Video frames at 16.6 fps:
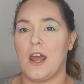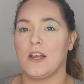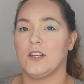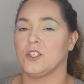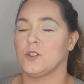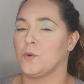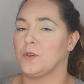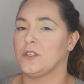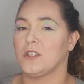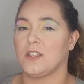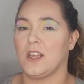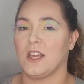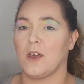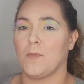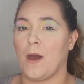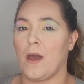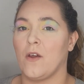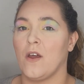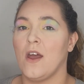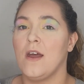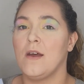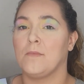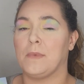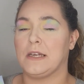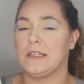I just want to think about
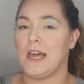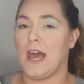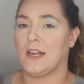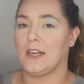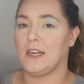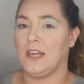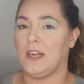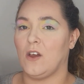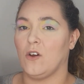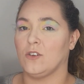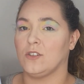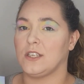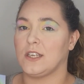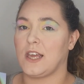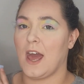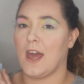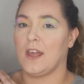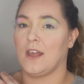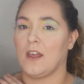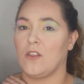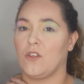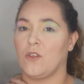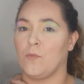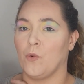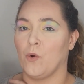my technique onto getting
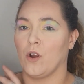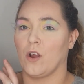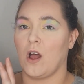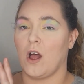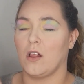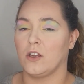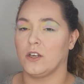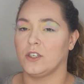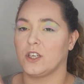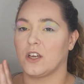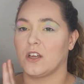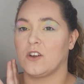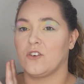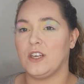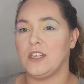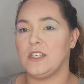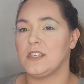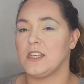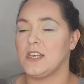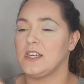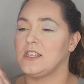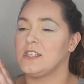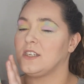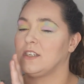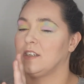the more coloured
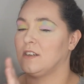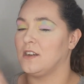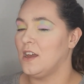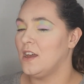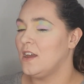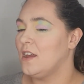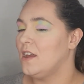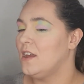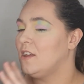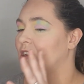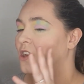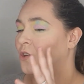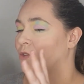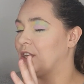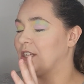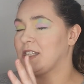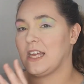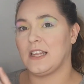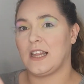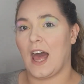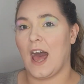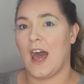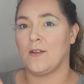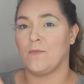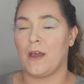creases and, you know, things like
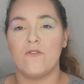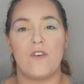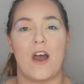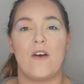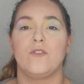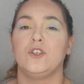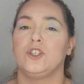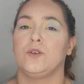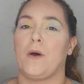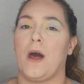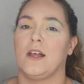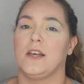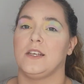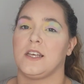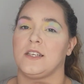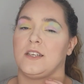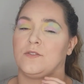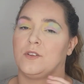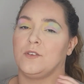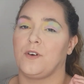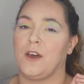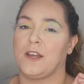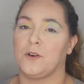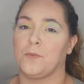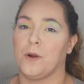that. And my Revolution palettes I definitely
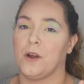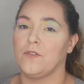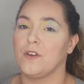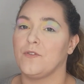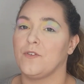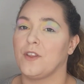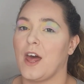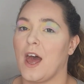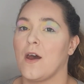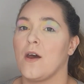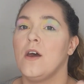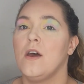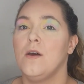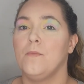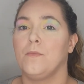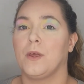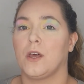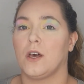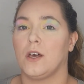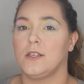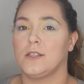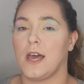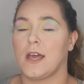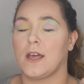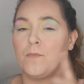find are perfect for that,
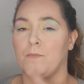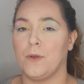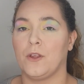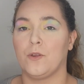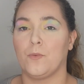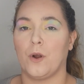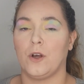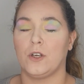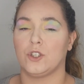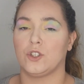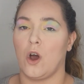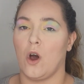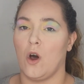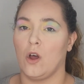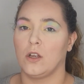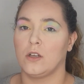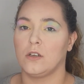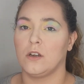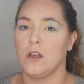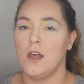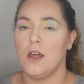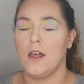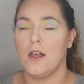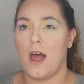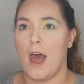because I can build the product on
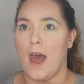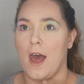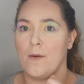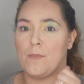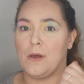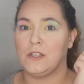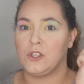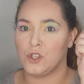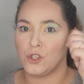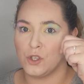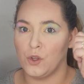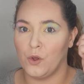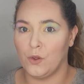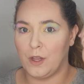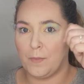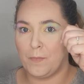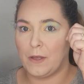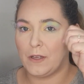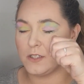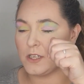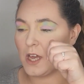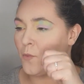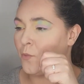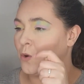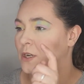and slowly build
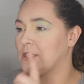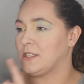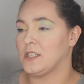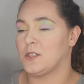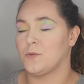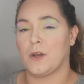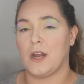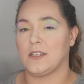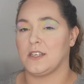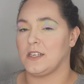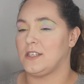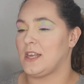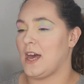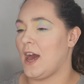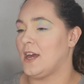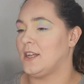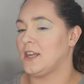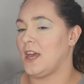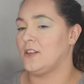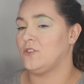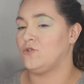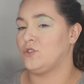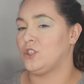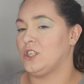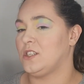up, whereas this one, as I said,
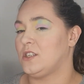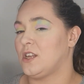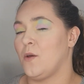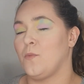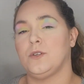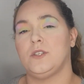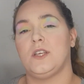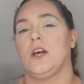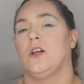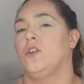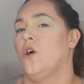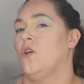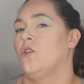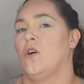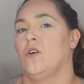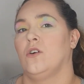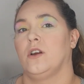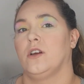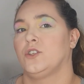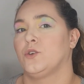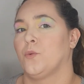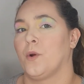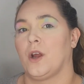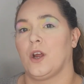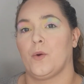it would take a lot longer
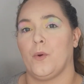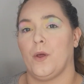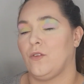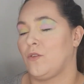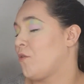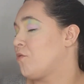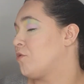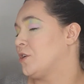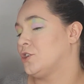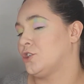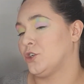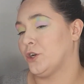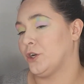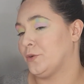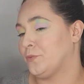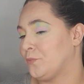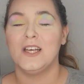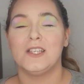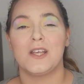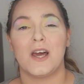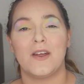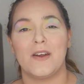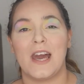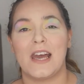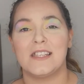to work with for sure. So
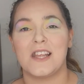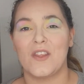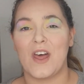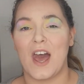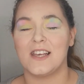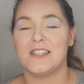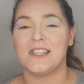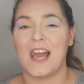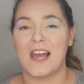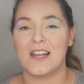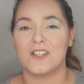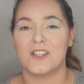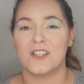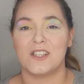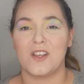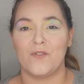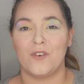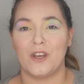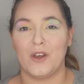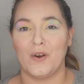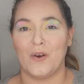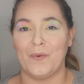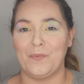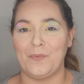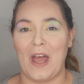yeah, guys, that is the end of this
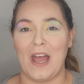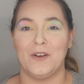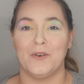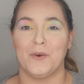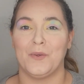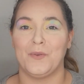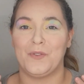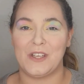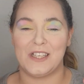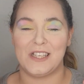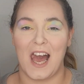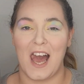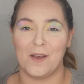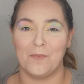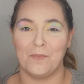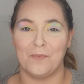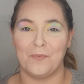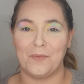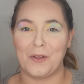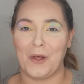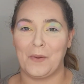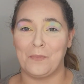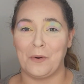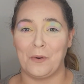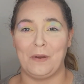video. I know this eye
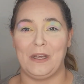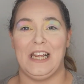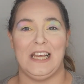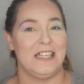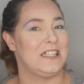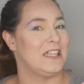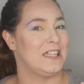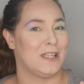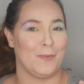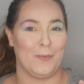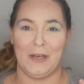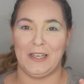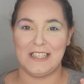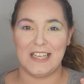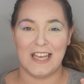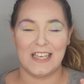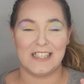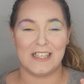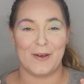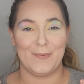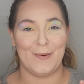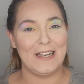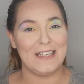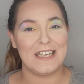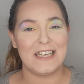moment is disappointing, it's
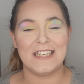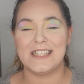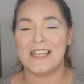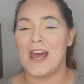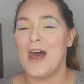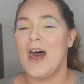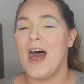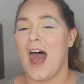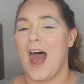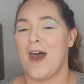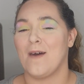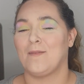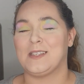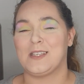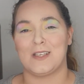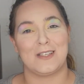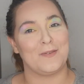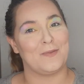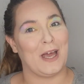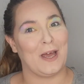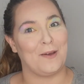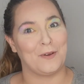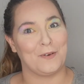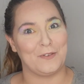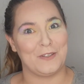horrendous. It's not something I
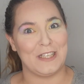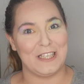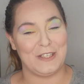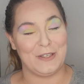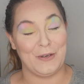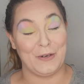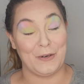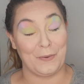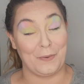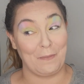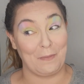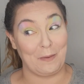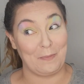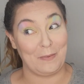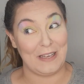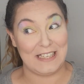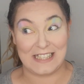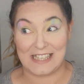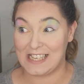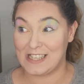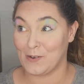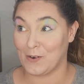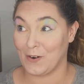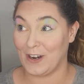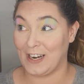would obviously do on a normal
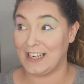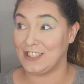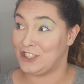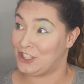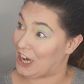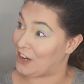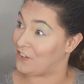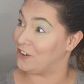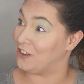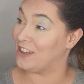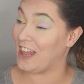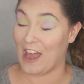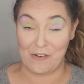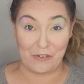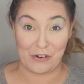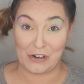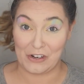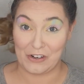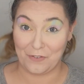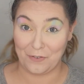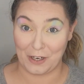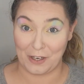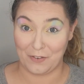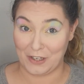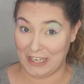basis or in general ever,
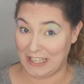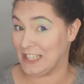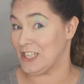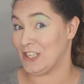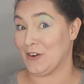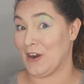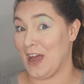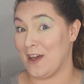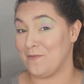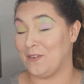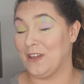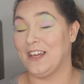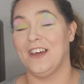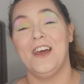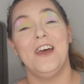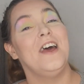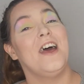or even Instagram.